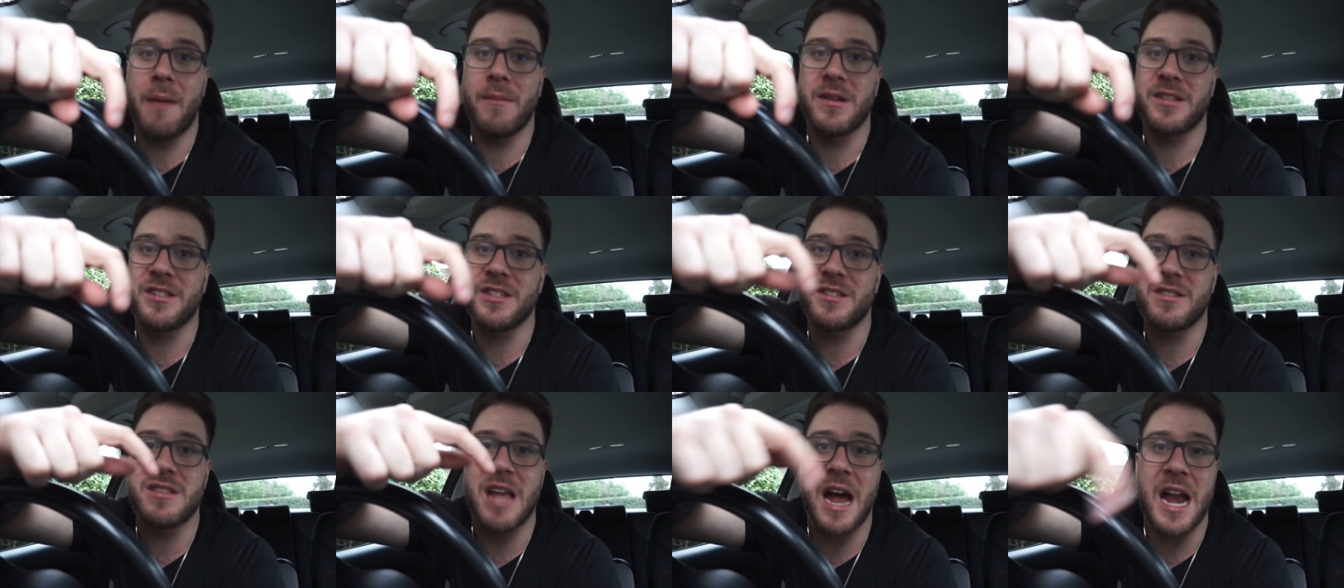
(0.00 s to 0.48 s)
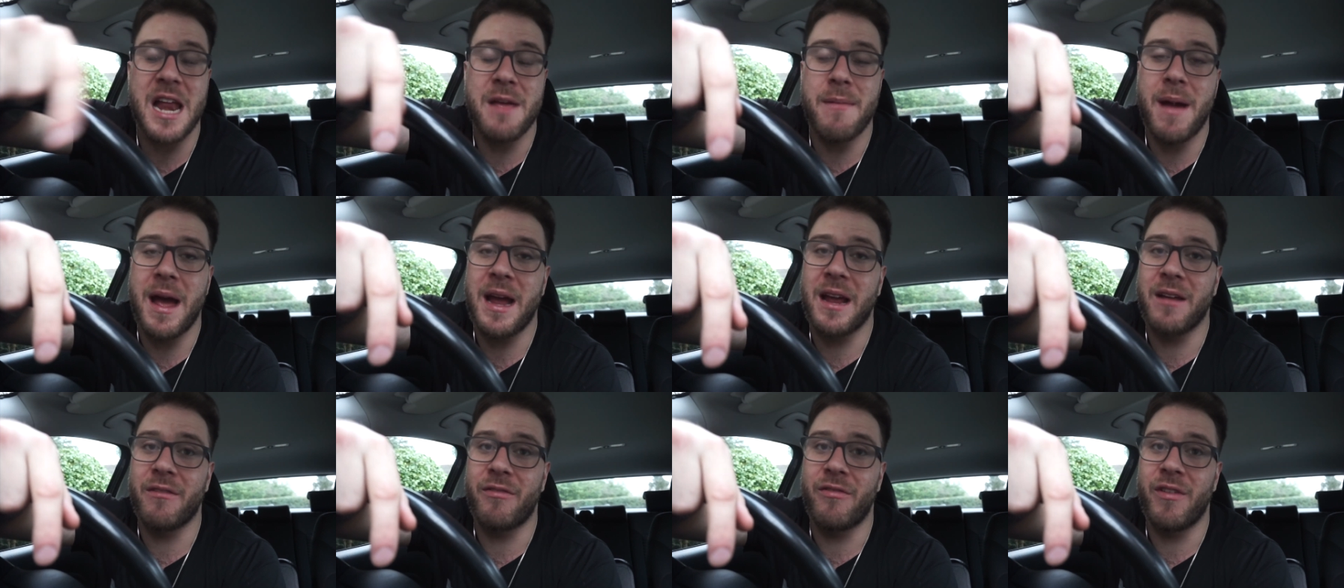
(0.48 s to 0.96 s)
It's just Danny
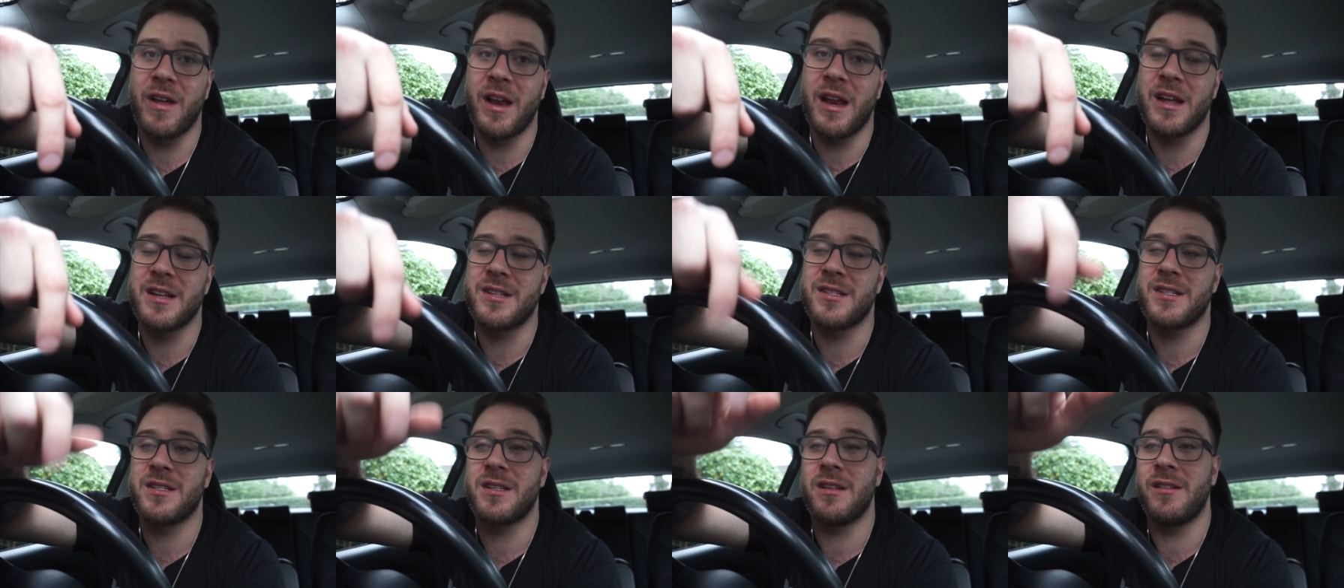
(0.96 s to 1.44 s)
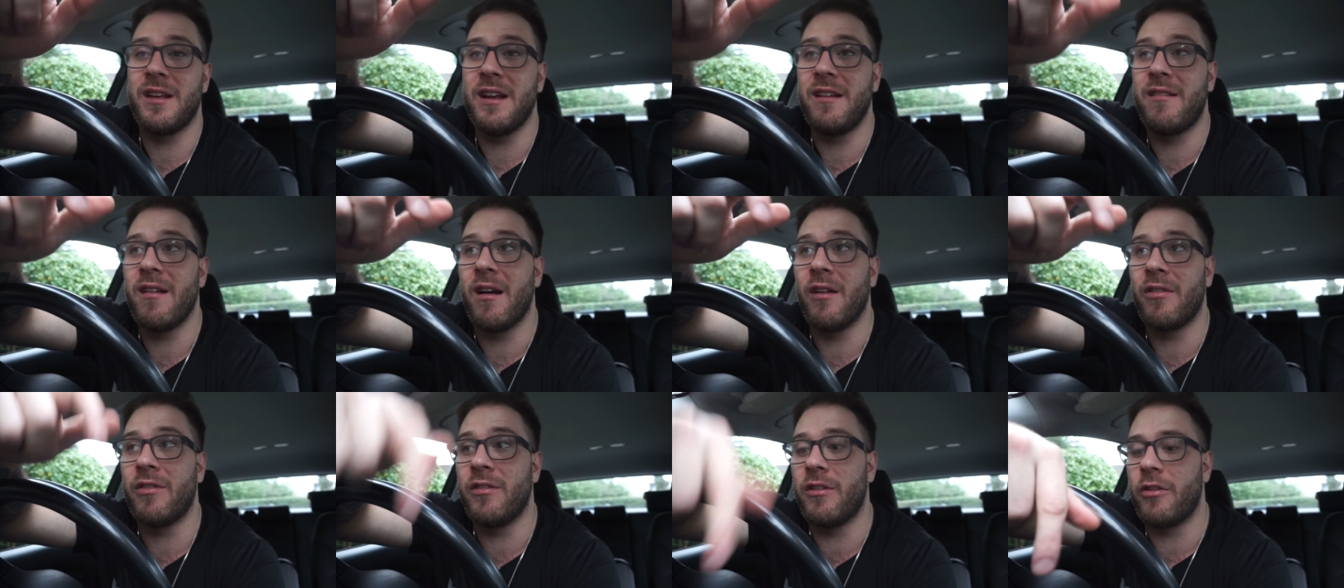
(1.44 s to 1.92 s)
Mangan Fitness.
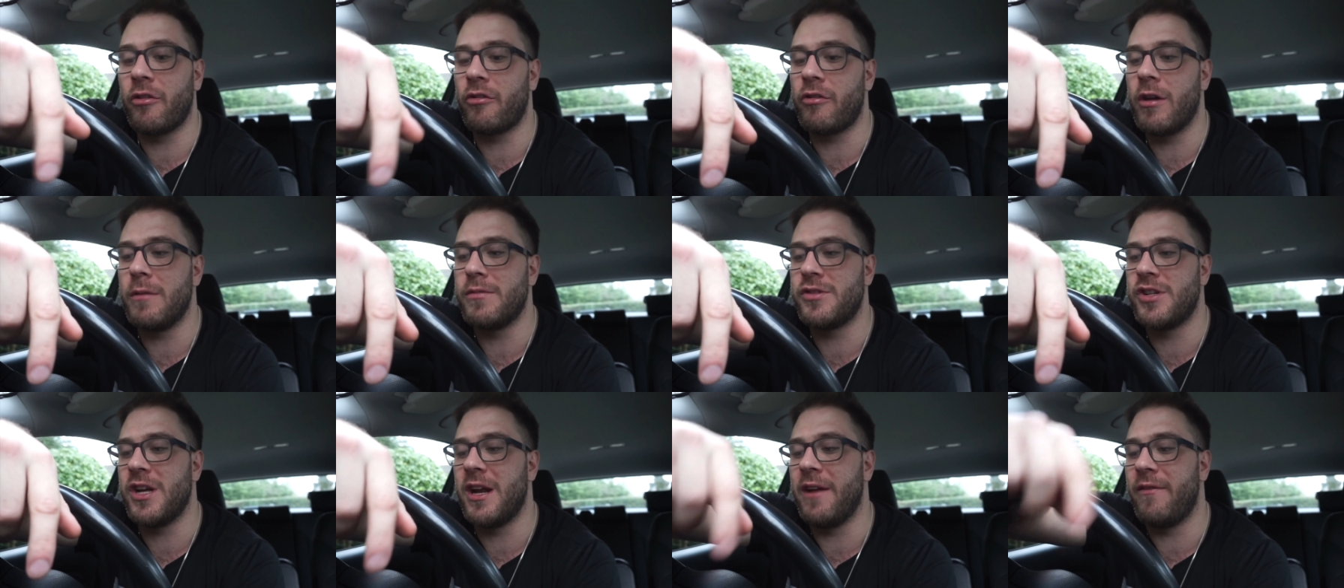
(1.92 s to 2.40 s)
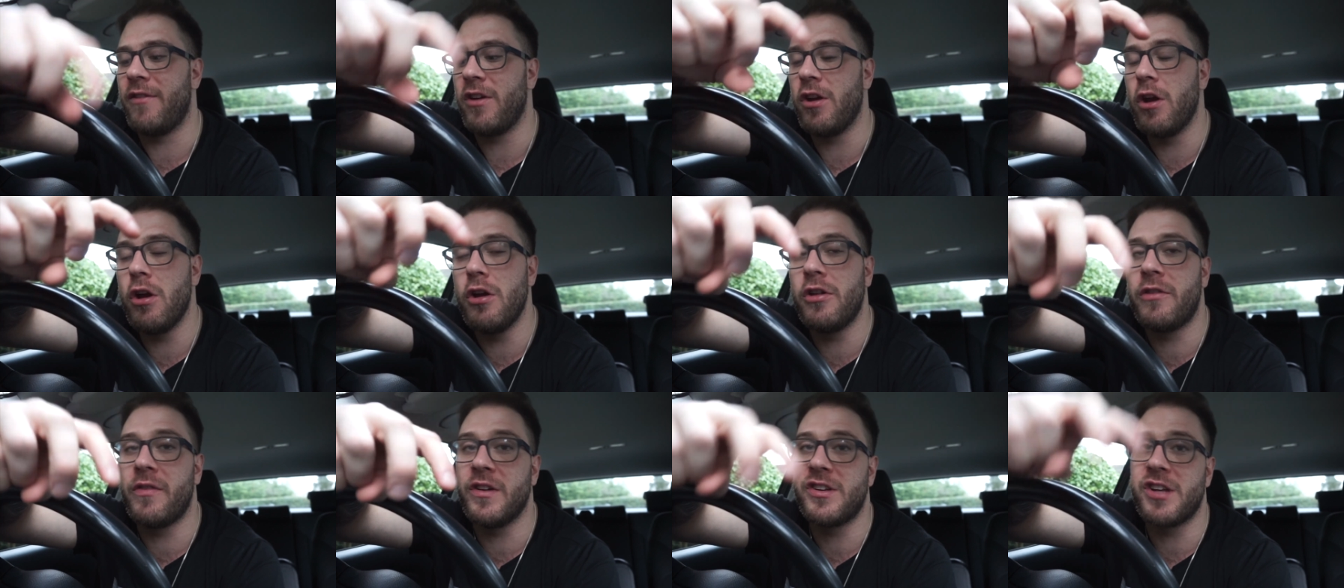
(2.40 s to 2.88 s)
Details in the description. If you're
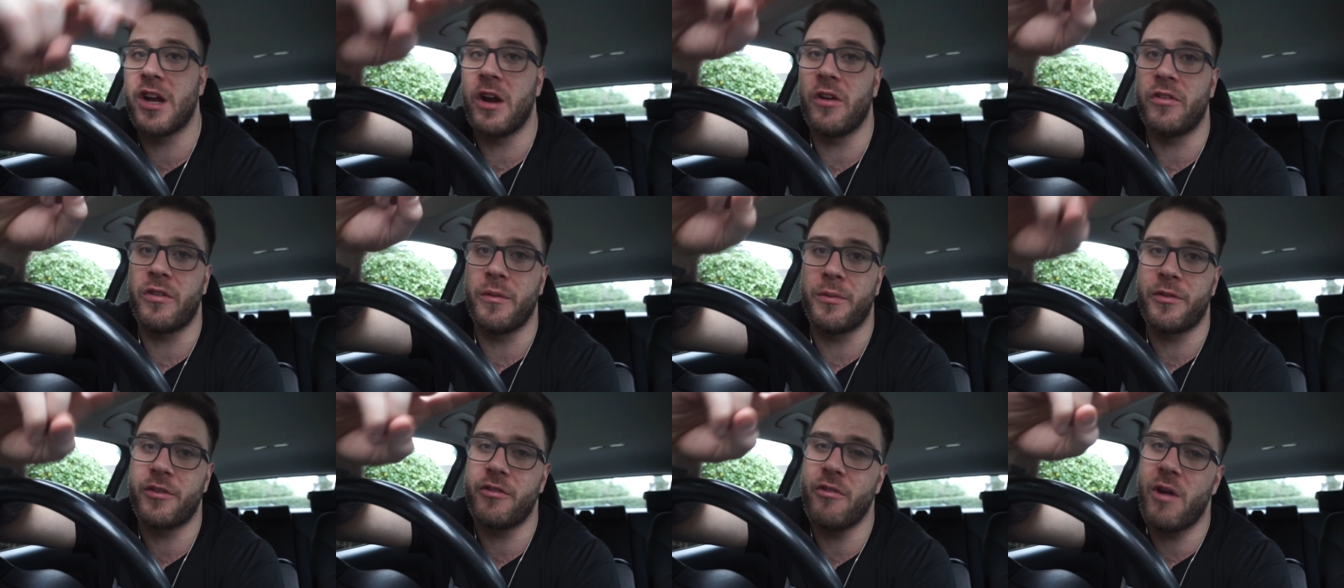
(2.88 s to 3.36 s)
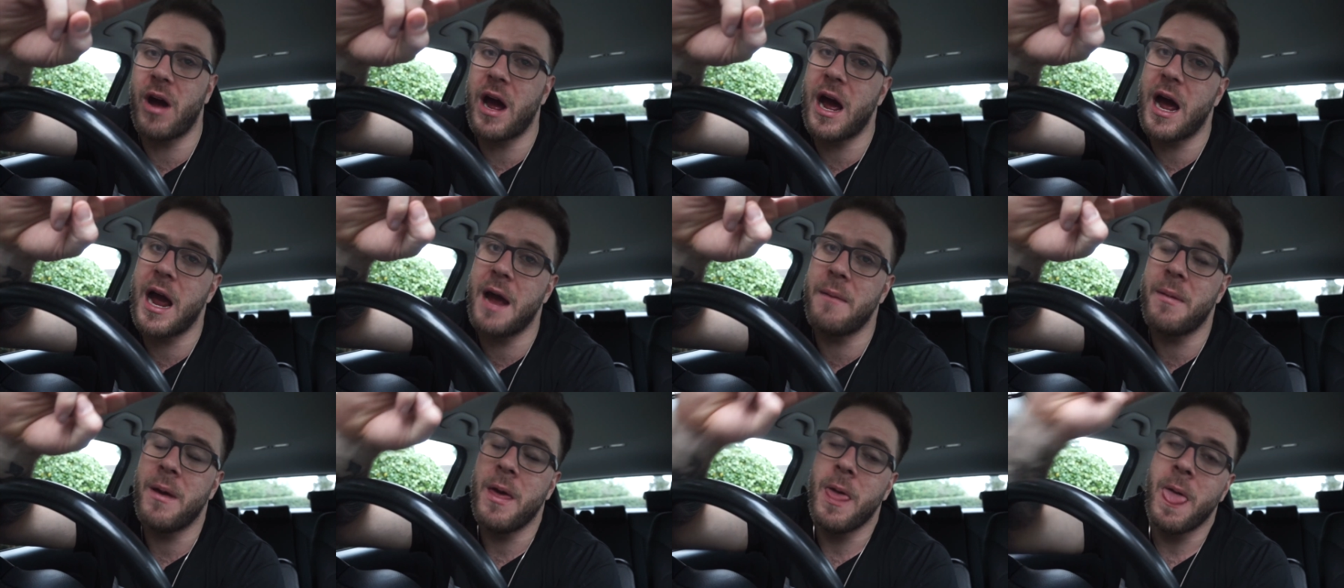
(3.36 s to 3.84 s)
new to the channel,
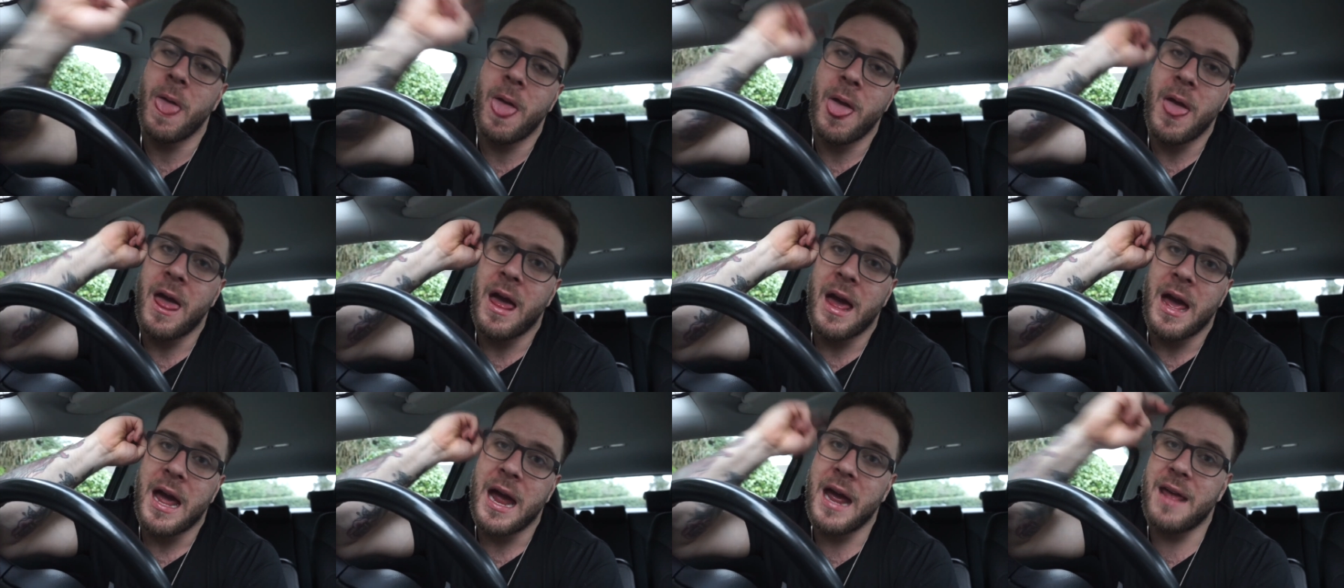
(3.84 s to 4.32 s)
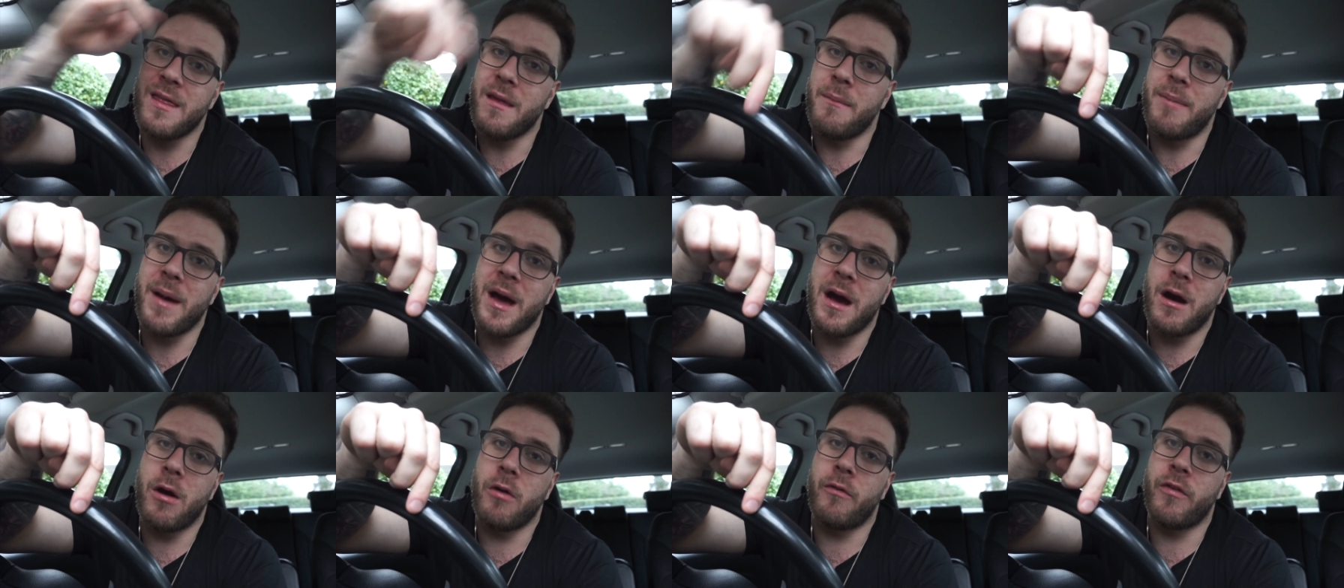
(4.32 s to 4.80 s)
subscribe. Hit the
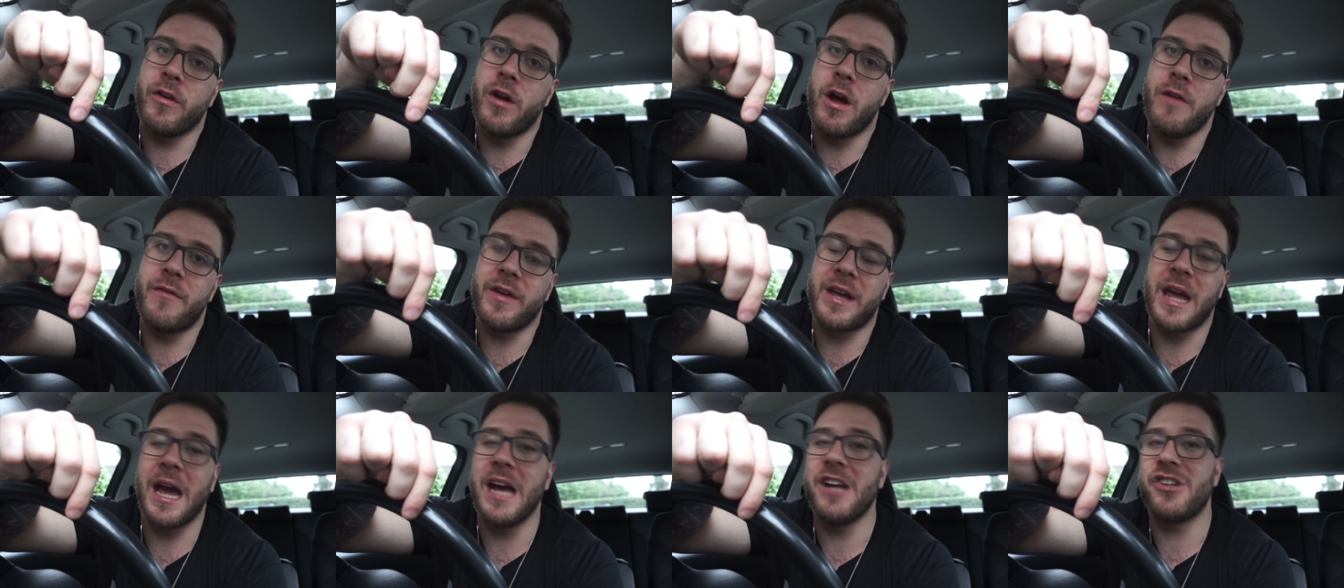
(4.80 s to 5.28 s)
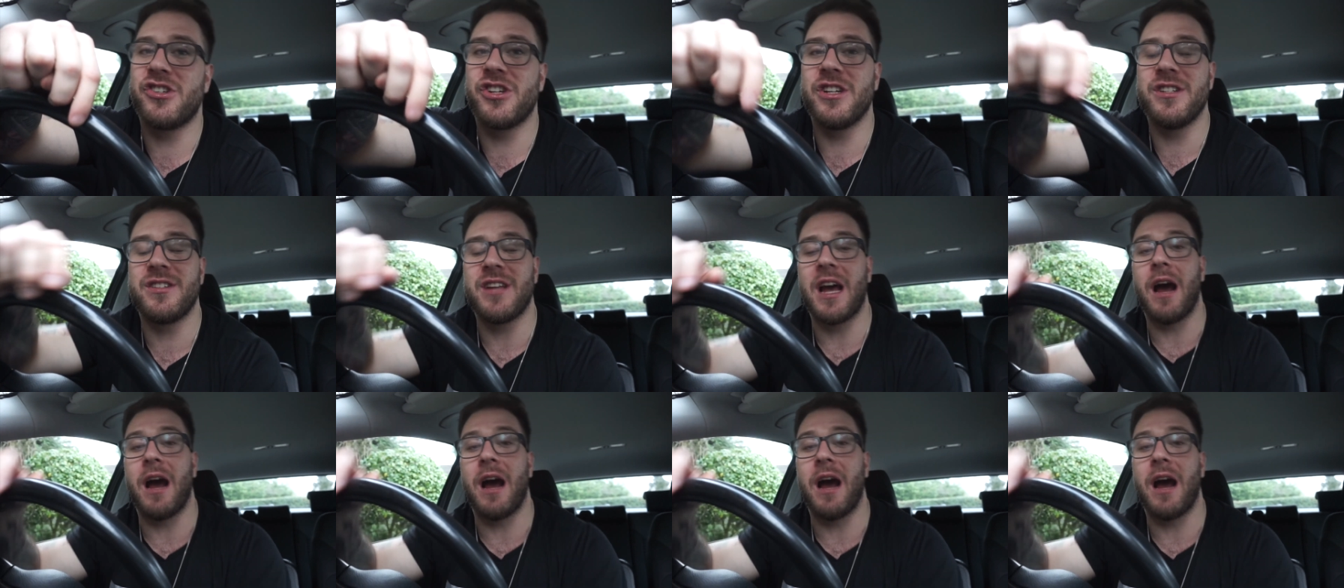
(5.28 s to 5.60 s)
bell for notifications.